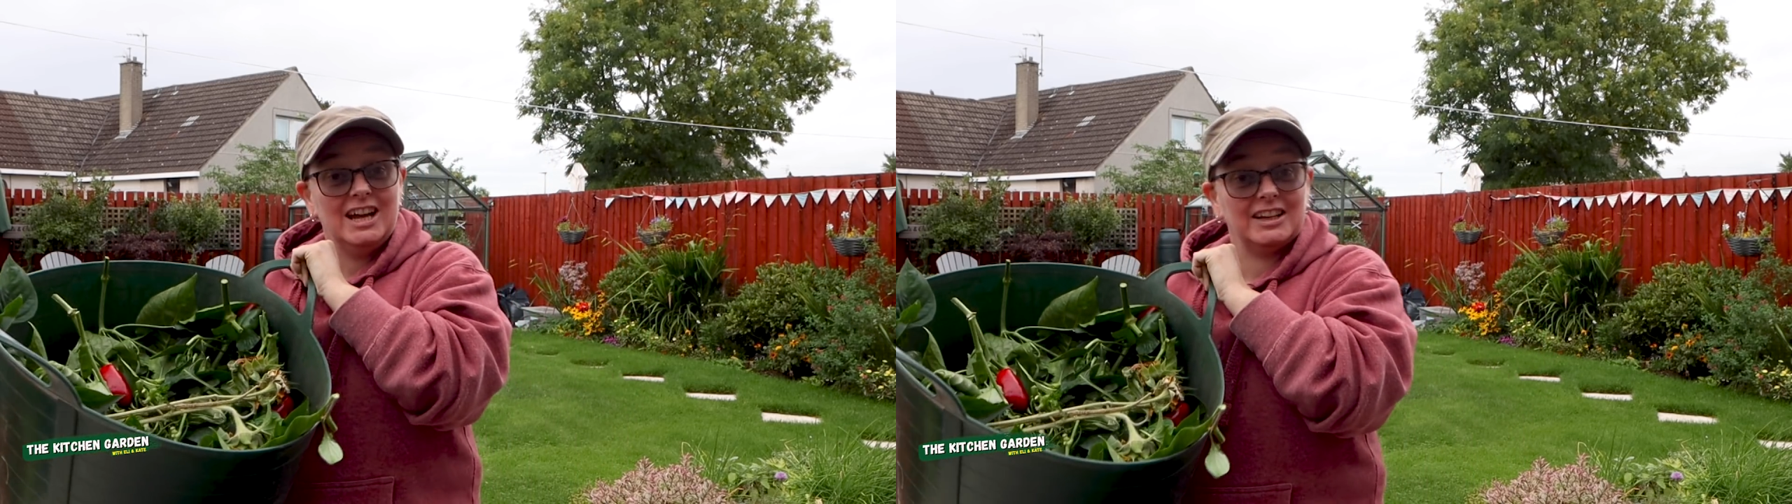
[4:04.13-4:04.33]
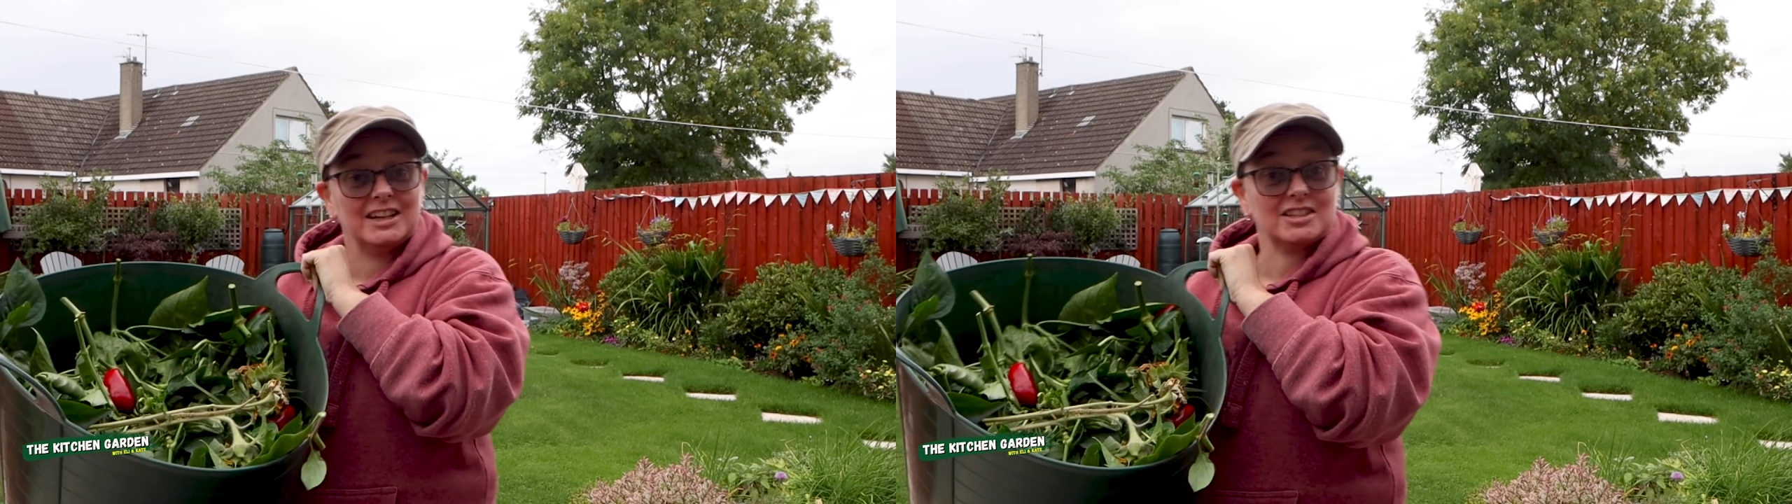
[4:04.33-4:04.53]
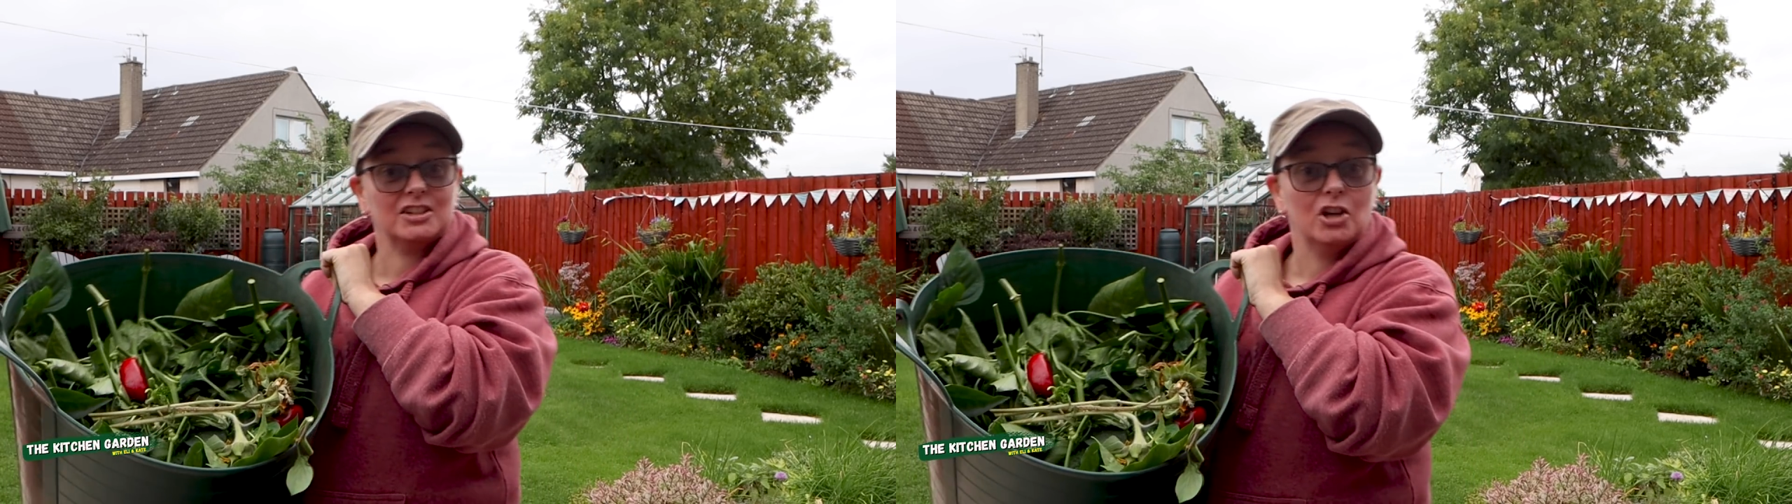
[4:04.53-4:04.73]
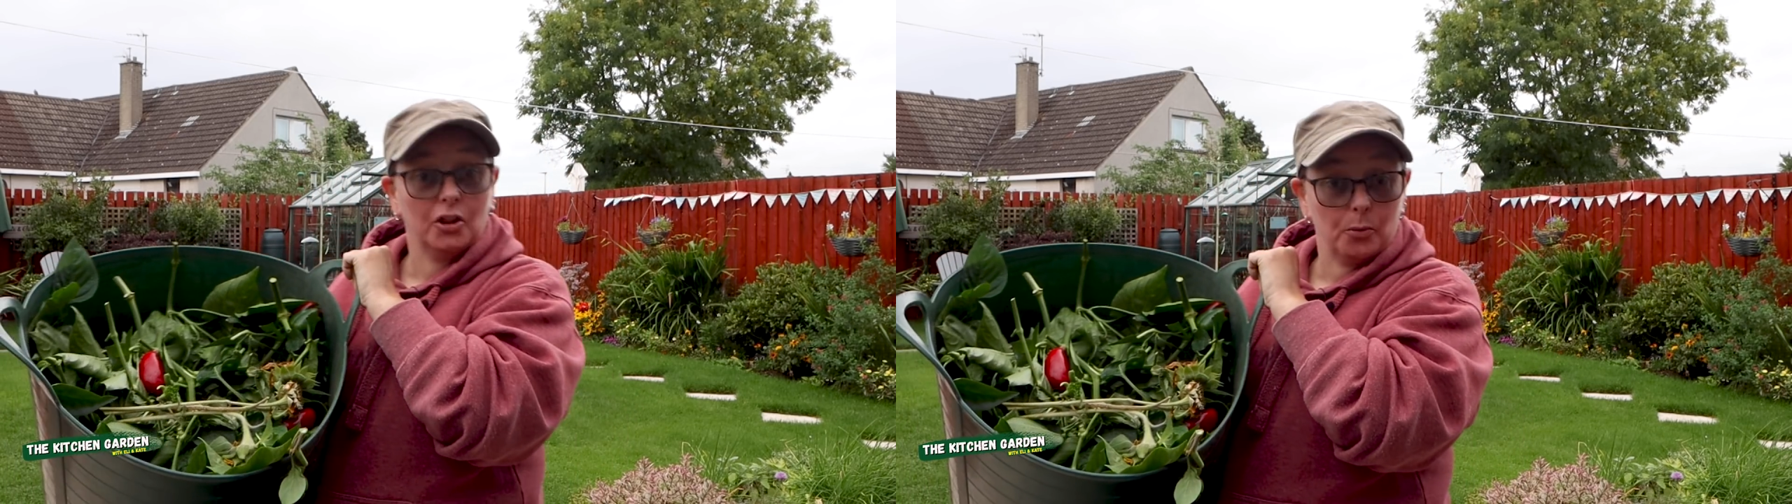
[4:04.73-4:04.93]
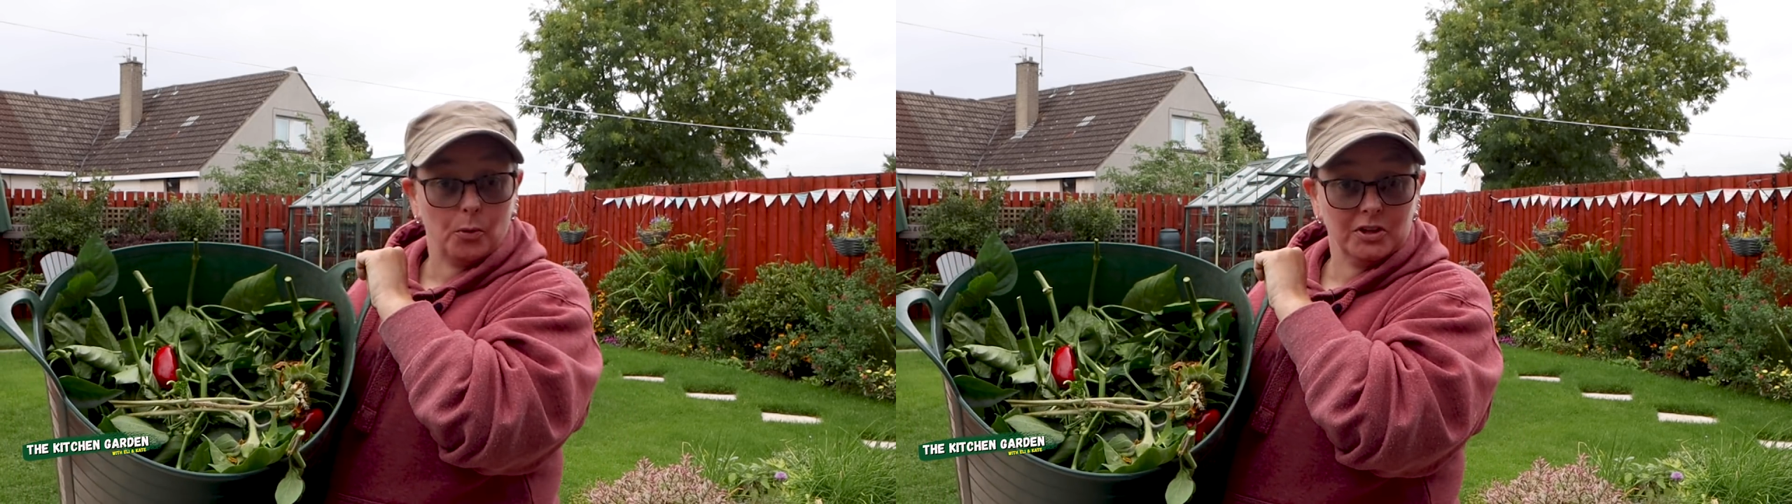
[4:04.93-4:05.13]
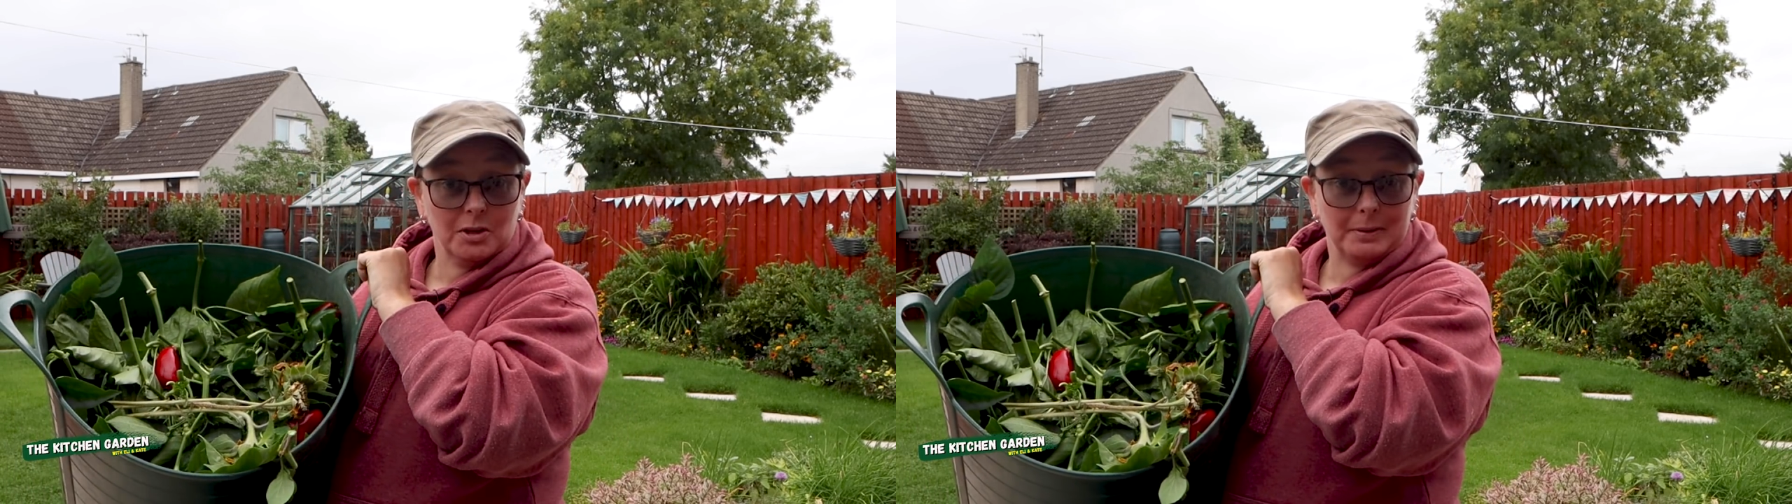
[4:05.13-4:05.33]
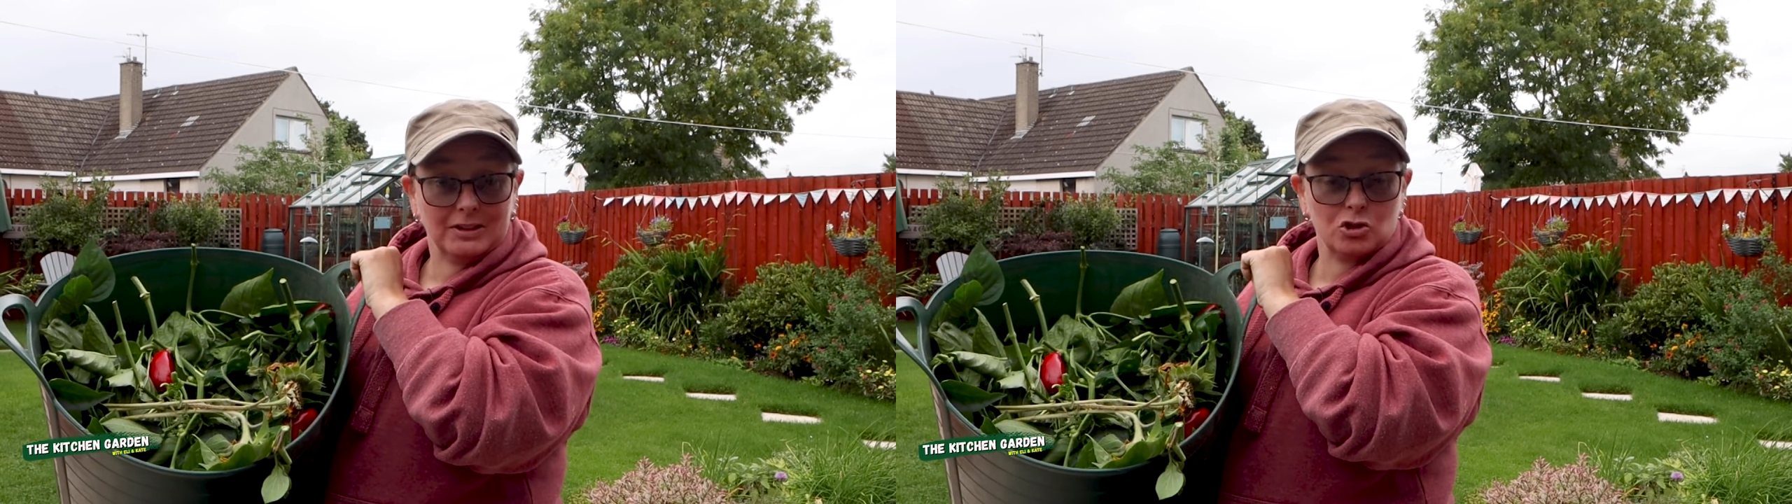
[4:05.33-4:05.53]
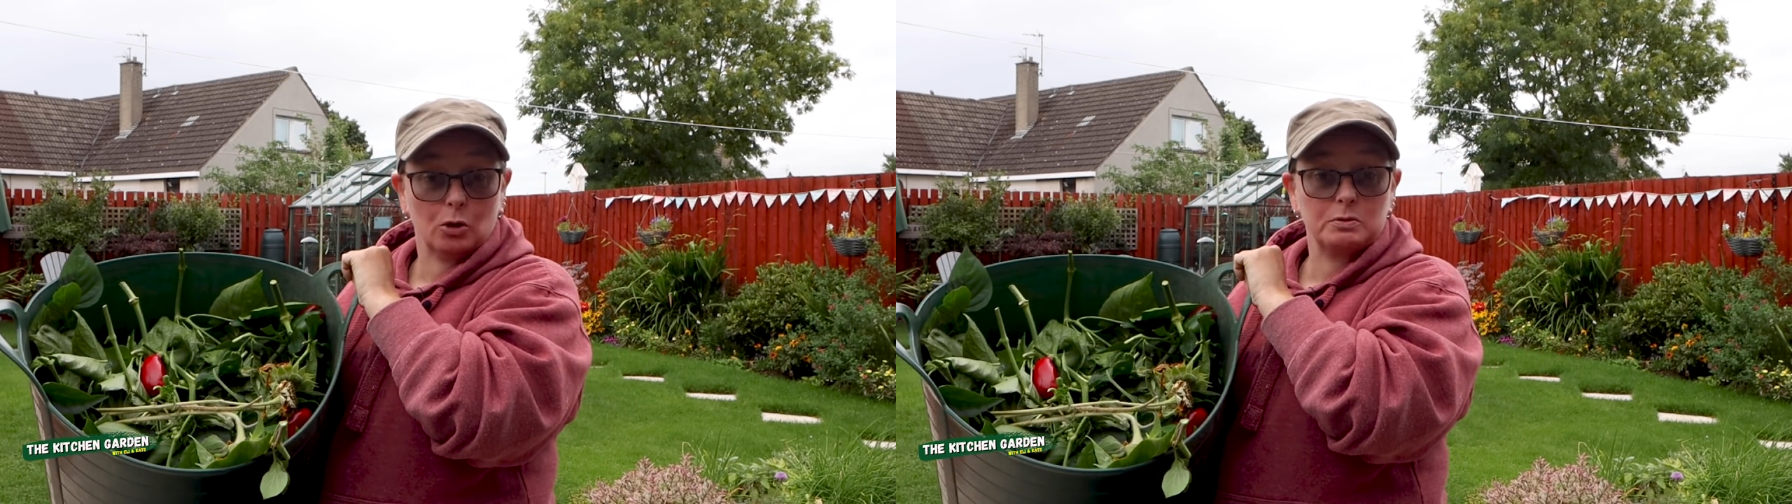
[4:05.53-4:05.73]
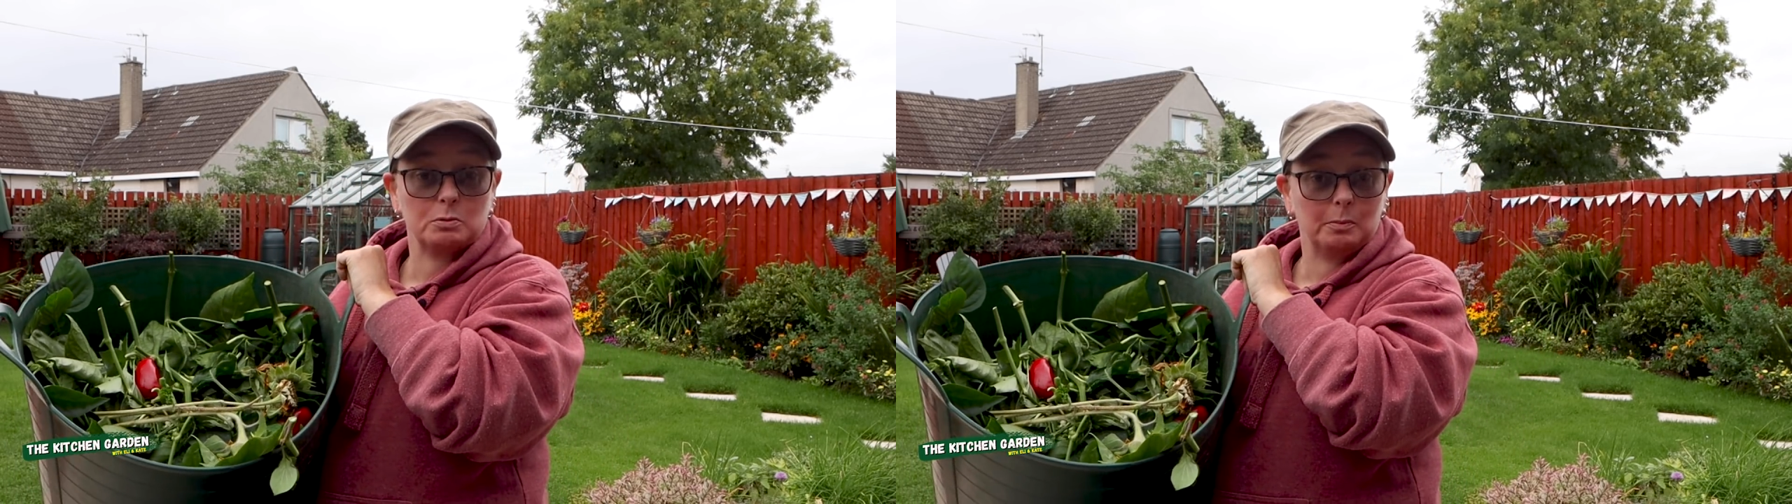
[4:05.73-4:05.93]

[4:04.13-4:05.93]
And that's another one of the big jobs